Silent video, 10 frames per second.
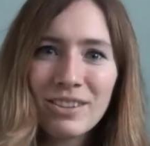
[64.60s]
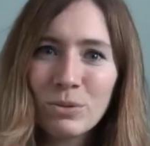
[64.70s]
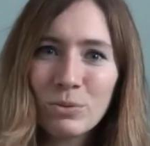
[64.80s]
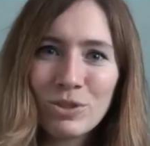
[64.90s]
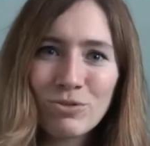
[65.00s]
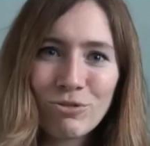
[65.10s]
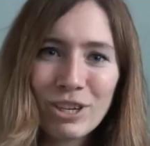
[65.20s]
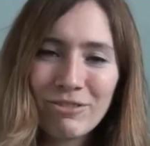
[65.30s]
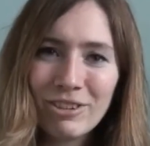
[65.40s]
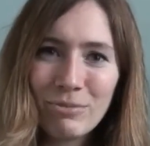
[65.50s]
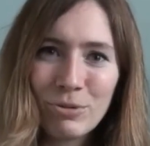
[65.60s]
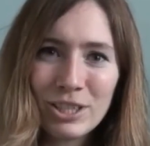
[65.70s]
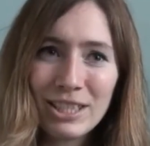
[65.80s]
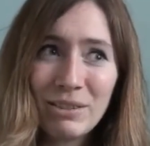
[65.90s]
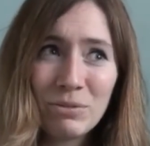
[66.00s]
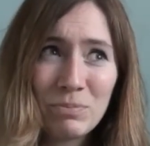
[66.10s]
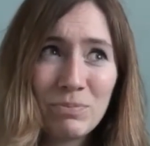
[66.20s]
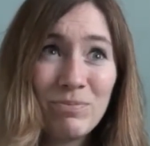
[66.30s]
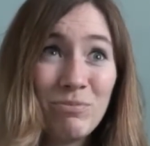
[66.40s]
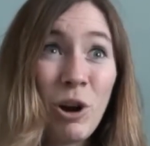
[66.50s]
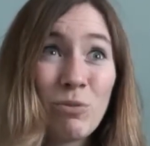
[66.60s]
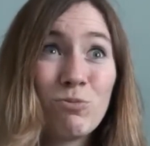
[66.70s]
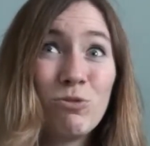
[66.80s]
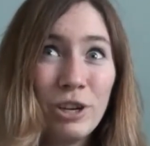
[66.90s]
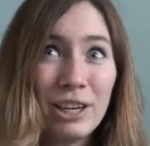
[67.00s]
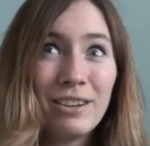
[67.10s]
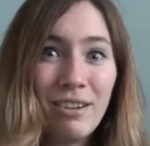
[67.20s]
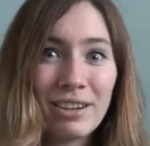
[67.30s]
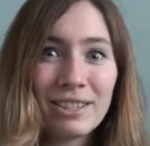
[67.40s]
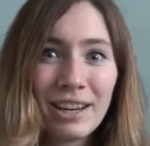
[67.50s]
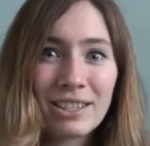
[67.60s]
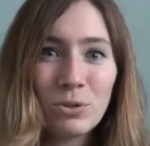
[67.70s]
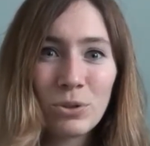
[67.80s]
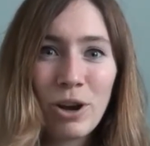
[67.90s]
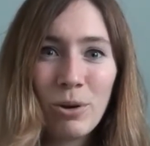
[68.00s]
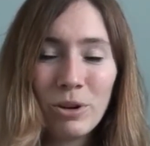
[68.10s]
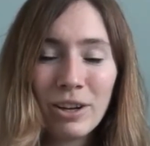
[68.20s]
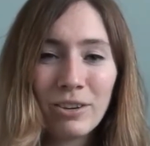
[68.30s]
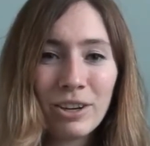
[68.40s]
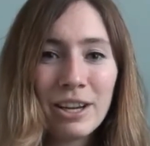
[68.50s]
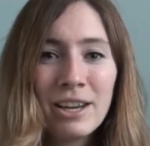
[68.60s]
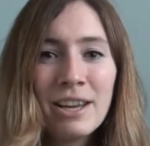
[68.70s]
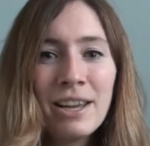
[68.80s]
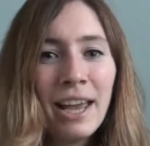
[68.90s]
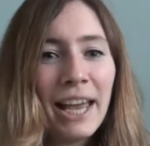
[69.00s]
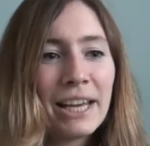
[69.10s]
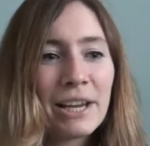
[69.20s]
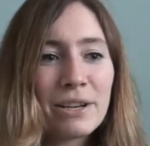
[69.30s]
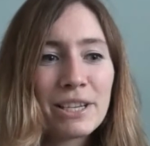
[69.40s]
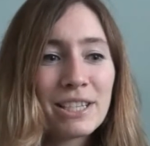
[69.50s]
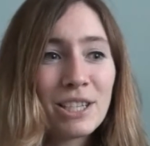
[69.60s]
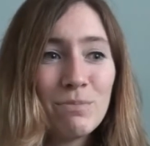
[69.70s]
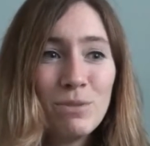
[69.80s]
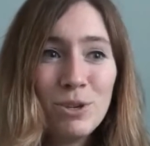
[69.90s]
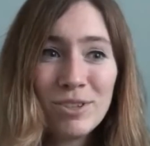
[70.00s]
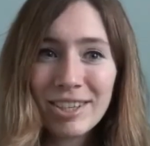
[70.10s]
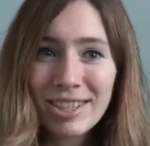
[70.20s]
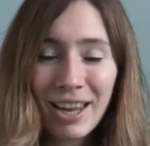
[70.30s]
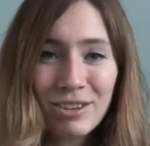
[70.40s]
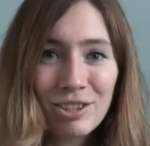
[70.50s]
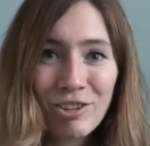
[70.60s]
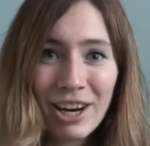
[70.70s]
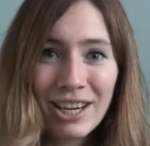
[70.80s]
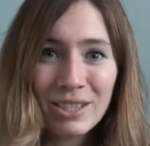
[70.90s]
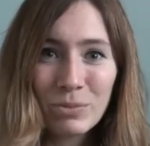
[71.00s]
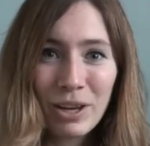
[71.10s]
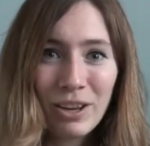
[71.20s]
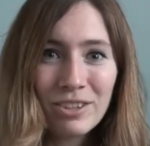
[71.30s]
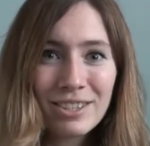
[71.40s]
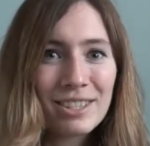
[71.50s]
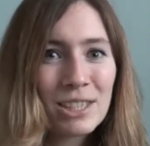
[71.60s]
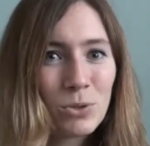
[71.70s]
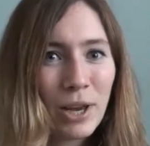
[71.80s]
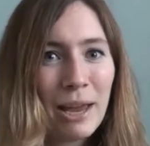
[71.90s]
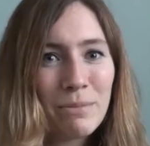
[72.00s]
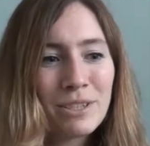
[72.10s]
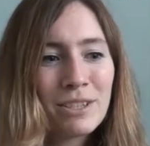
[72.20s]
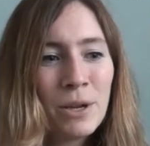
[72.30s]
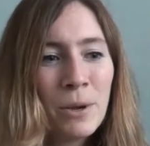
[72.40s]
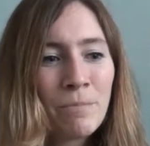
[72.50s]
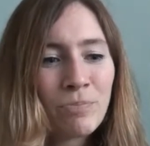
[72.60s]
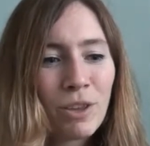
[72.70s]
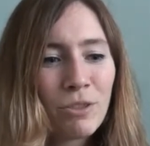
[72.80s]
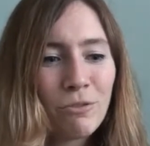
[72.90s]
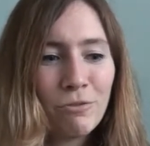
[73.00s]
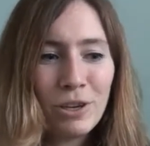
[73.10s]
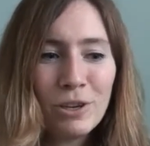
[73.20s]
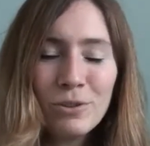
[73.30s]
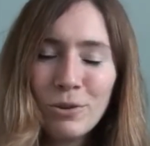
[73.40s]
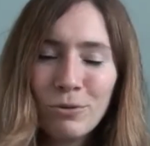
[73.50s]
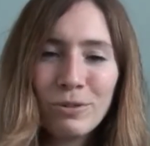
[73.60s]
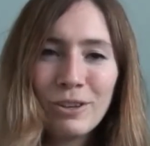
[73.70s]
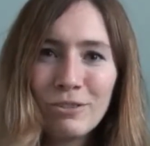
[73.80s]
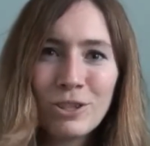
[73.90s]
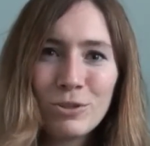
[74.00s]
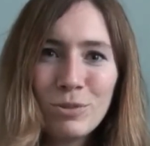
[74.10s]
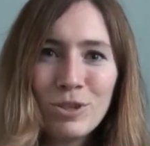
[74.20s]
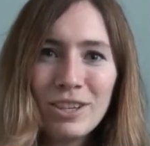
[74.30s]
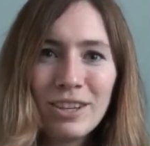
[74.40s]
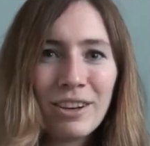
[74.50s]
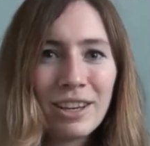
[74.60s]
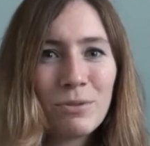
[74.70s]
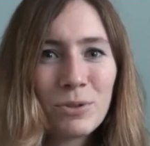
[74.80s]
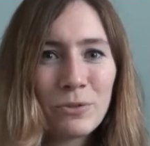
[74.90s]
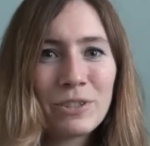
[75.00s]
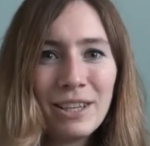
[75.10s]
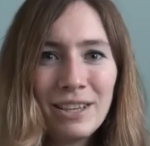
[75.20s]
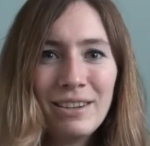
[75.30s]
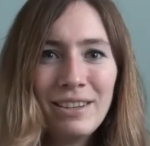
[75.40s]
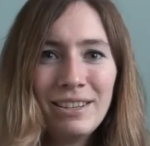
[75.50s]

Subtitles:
I thought was really, really pretty. It was really nice, actually, all the artwork on it. And the music sounded great as well. It still kept the feel of the original music, like it was obviously